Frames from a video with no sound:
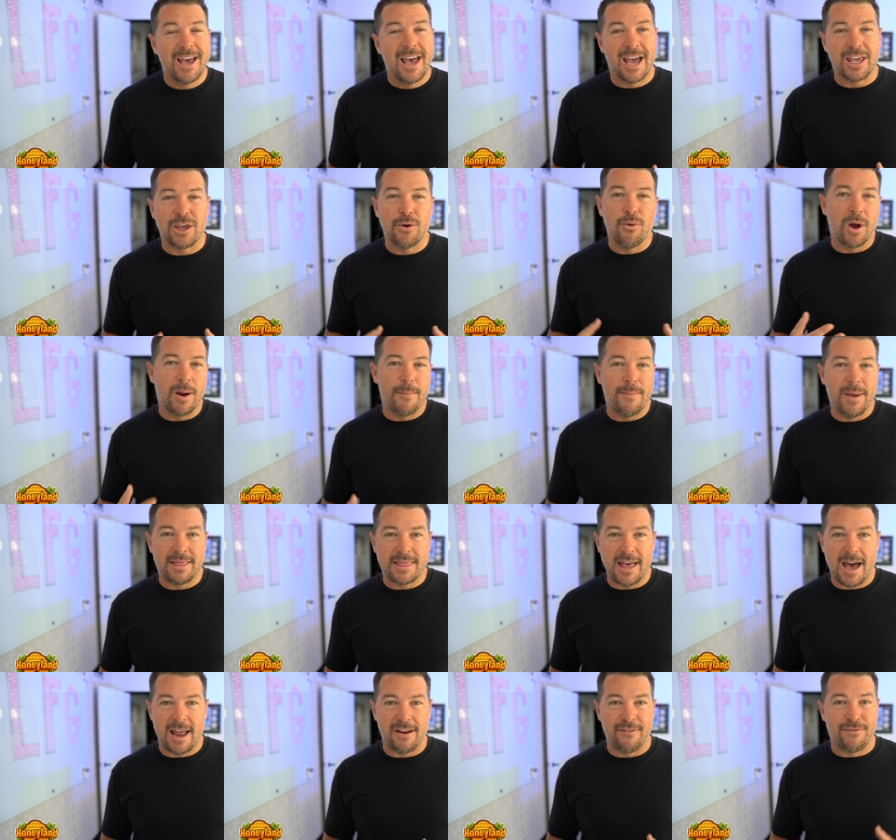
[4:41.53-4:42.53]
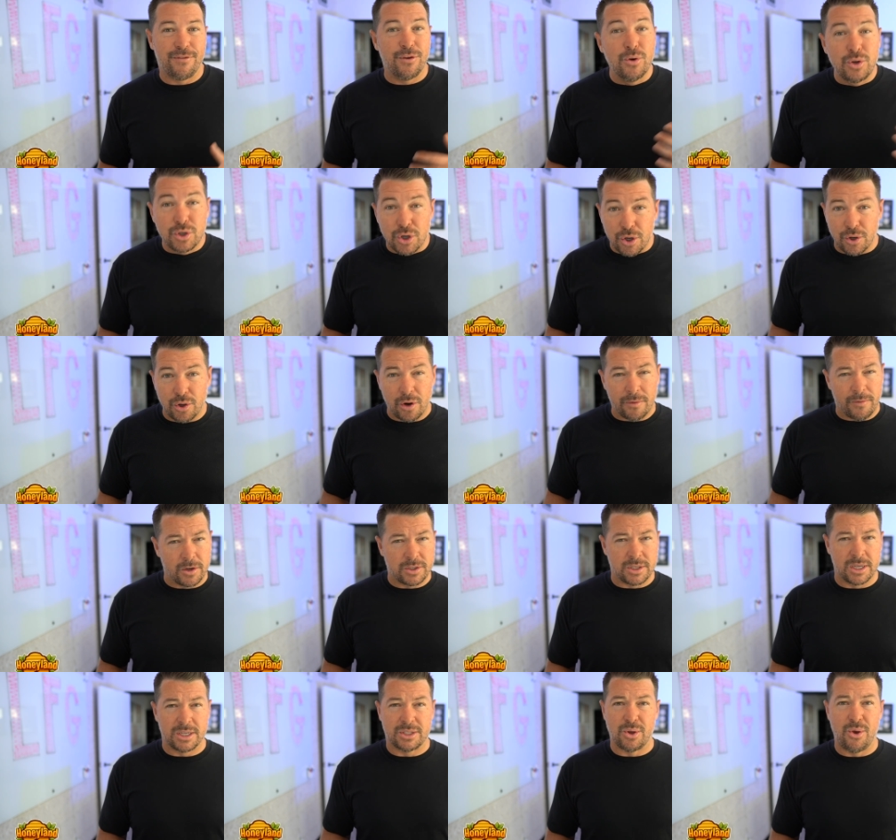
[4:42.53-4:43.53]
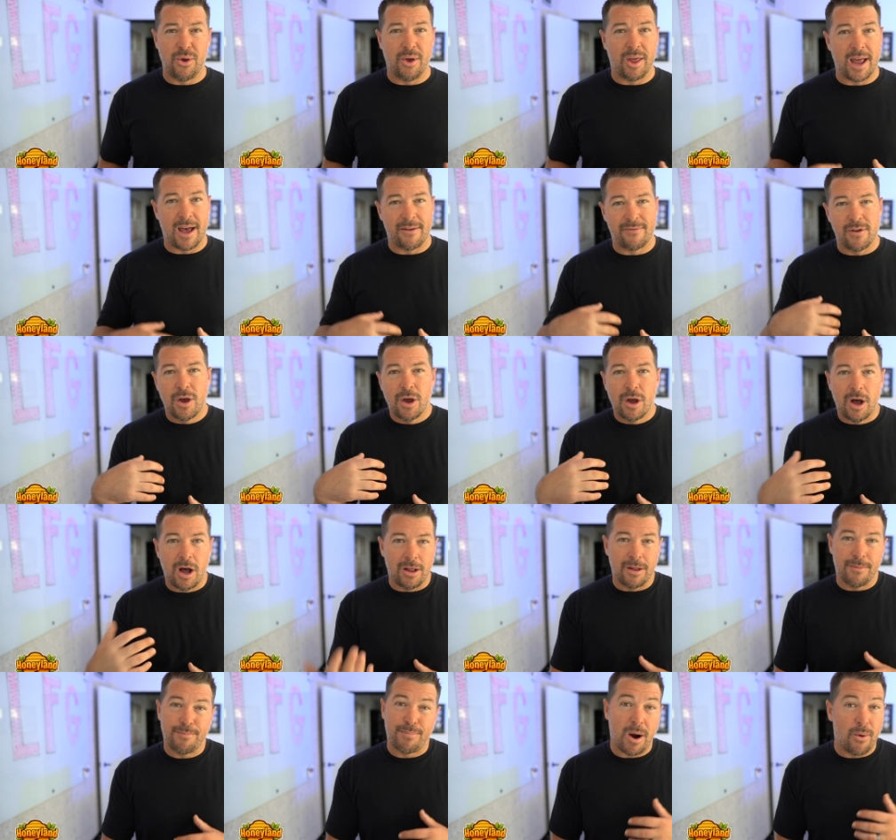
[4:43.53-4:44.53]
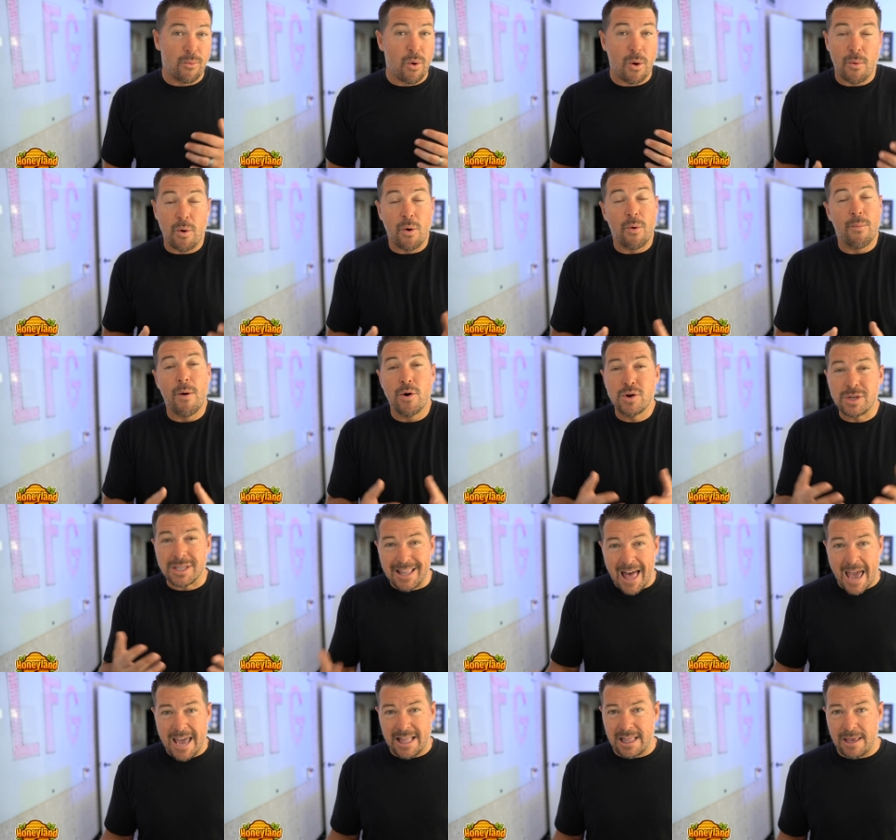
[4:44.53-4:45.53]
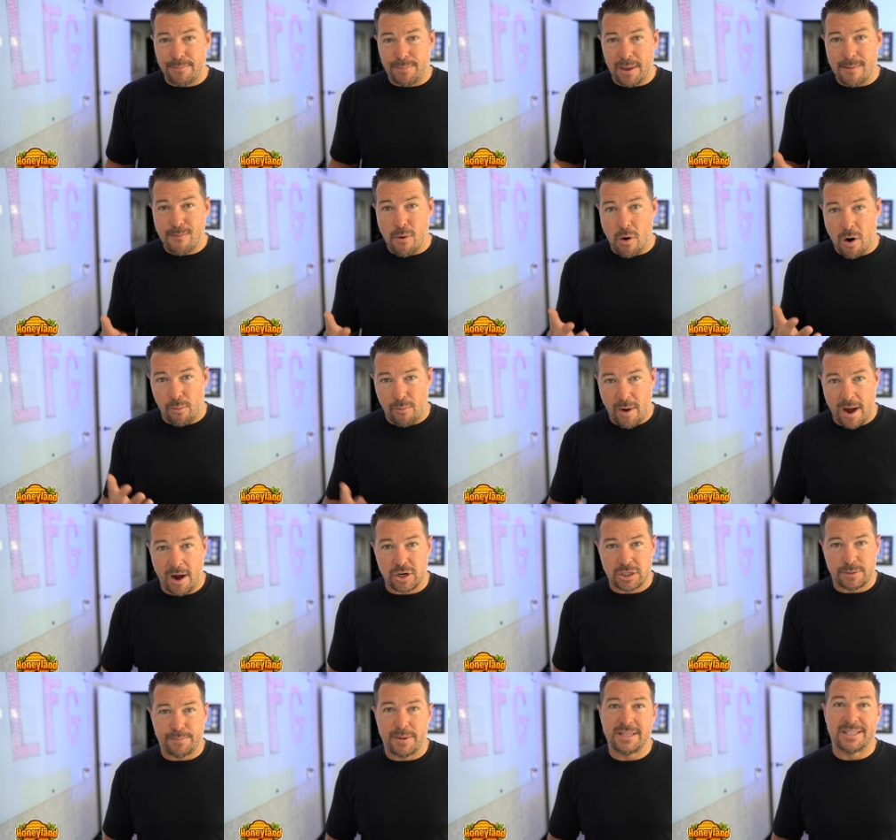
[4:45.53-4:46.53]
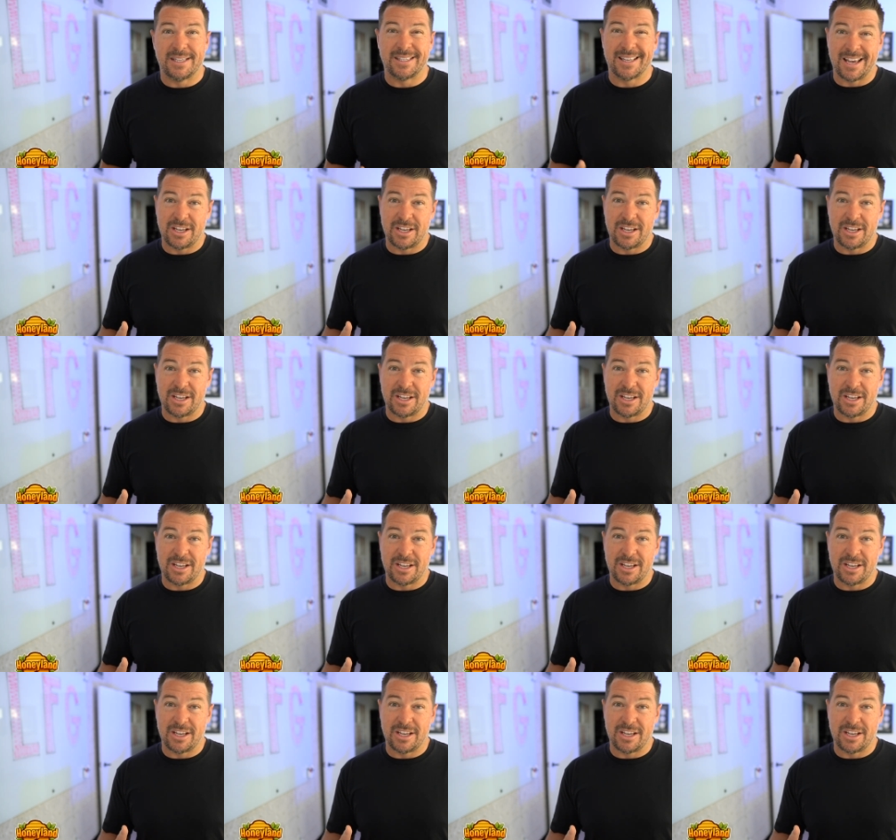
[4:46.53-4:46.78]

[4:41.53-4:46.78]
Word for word: and you want to mint that in future universes so you can have what will most likely be more rare species.